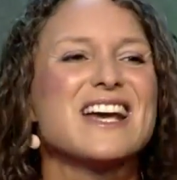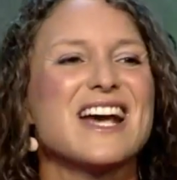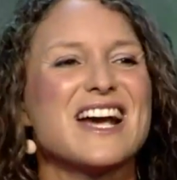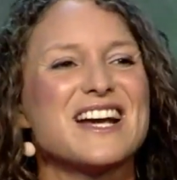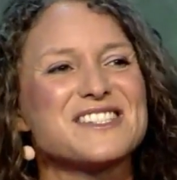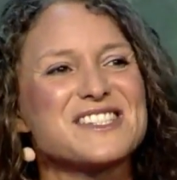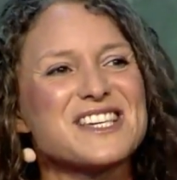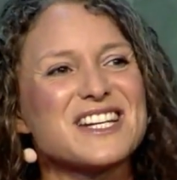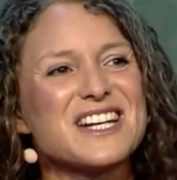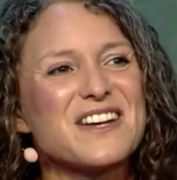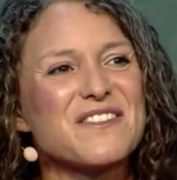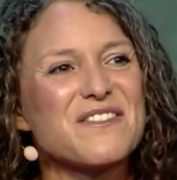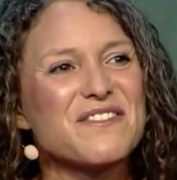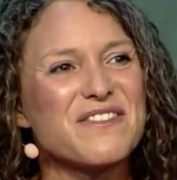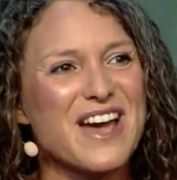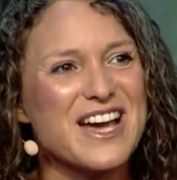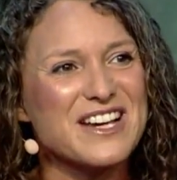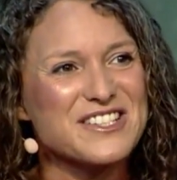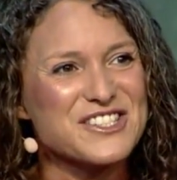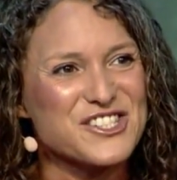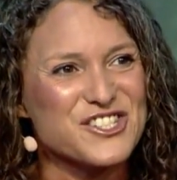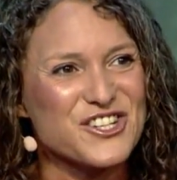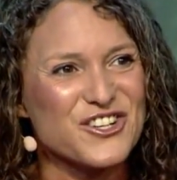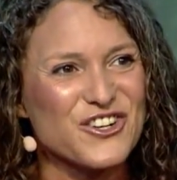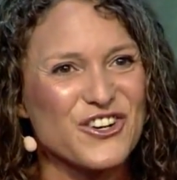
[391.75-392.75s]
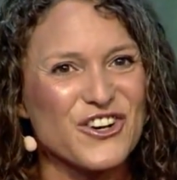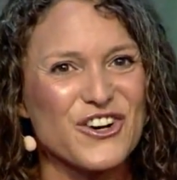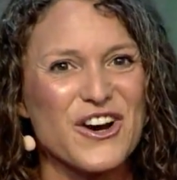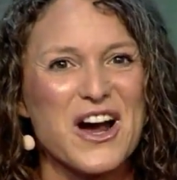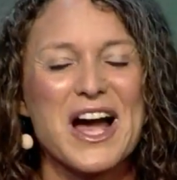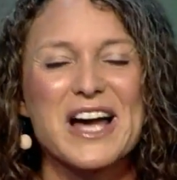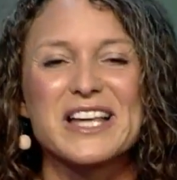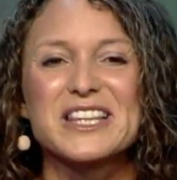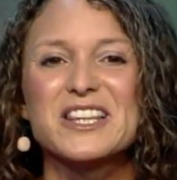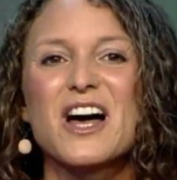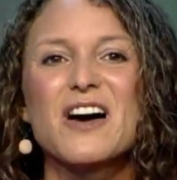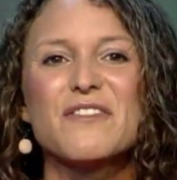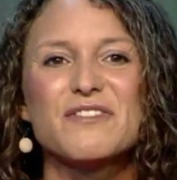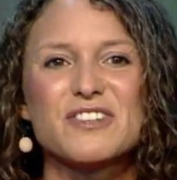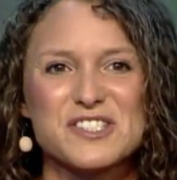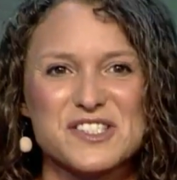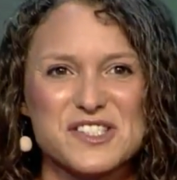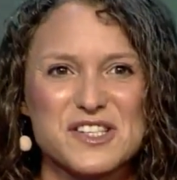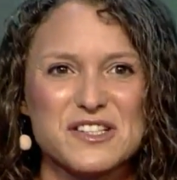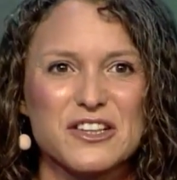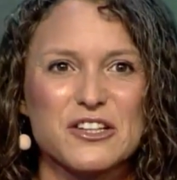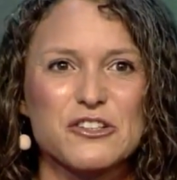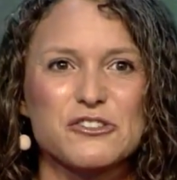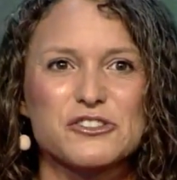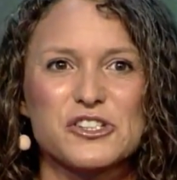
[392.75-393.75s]
As an investor, I love a
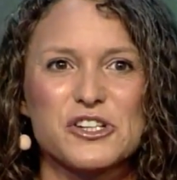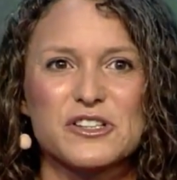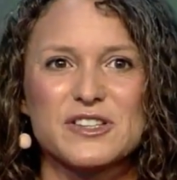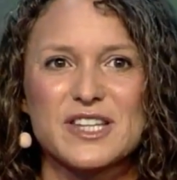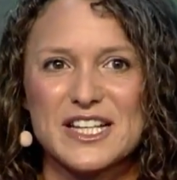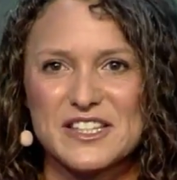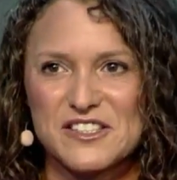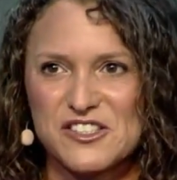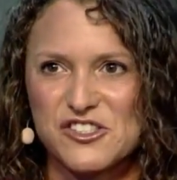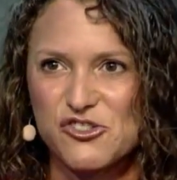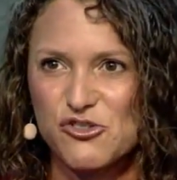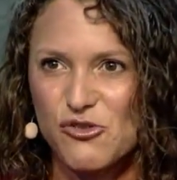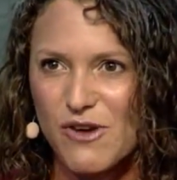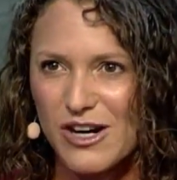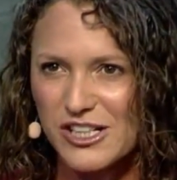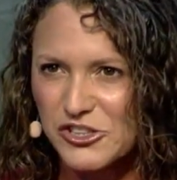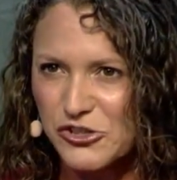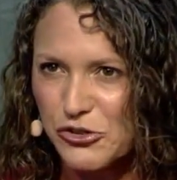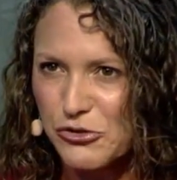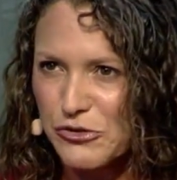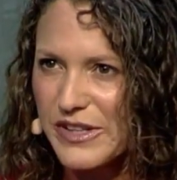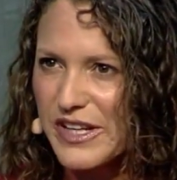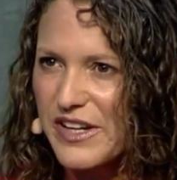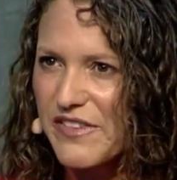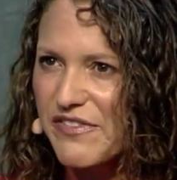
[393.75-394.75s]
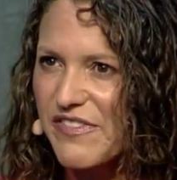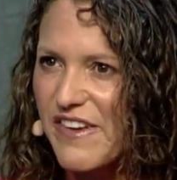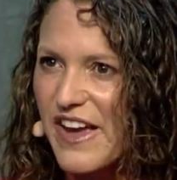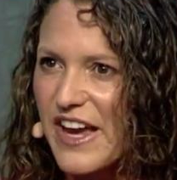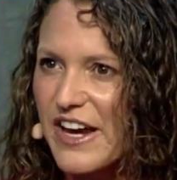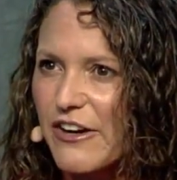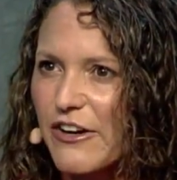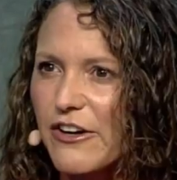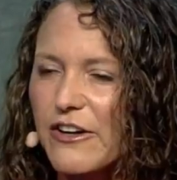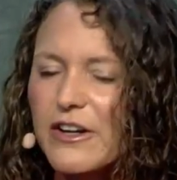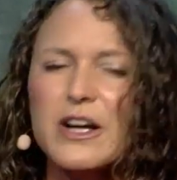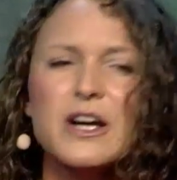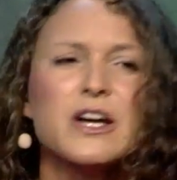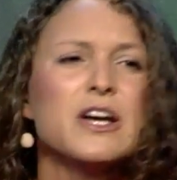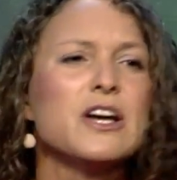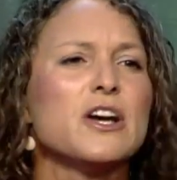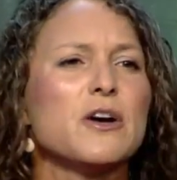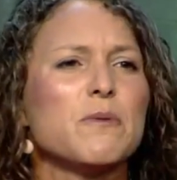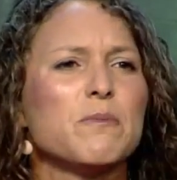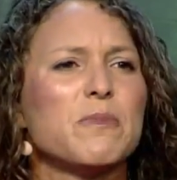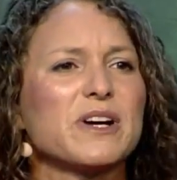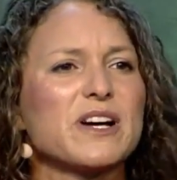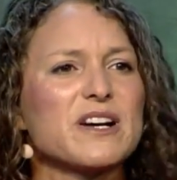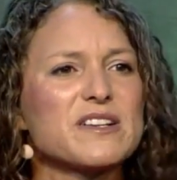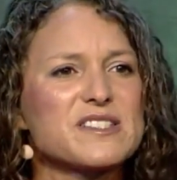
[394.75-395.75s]
solution that's structurally fair
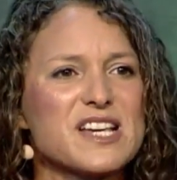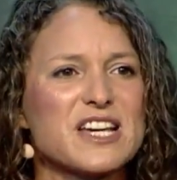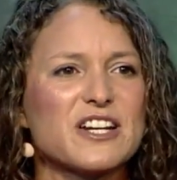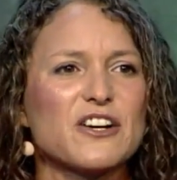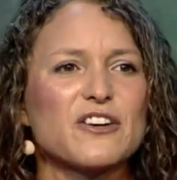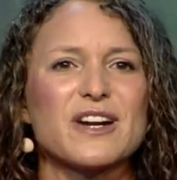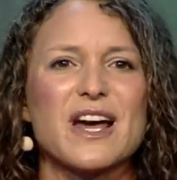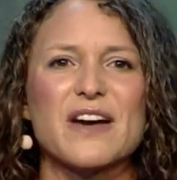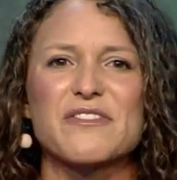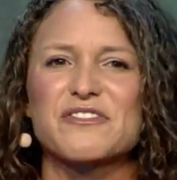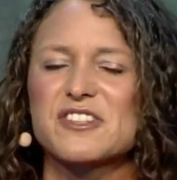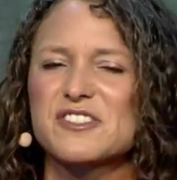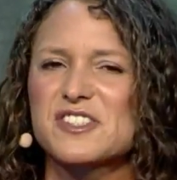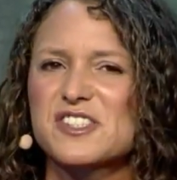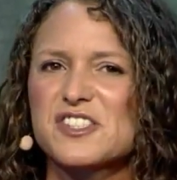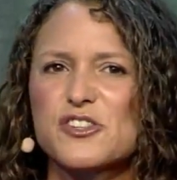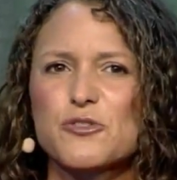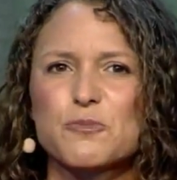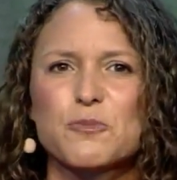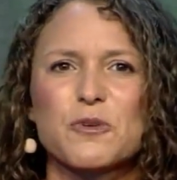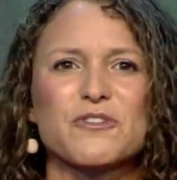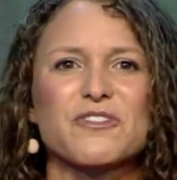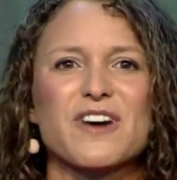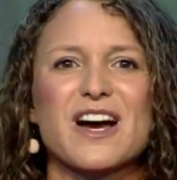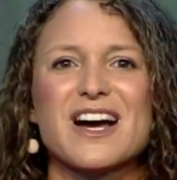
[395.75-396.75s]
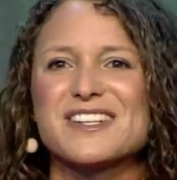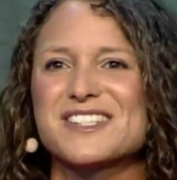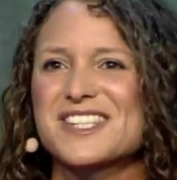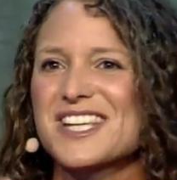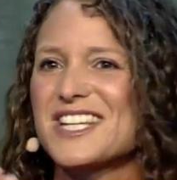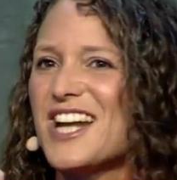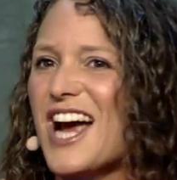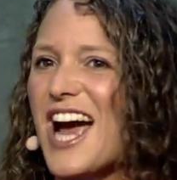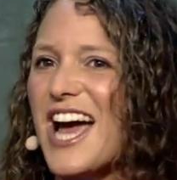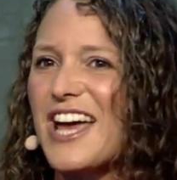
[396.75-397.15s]
because I don't have to supervise it.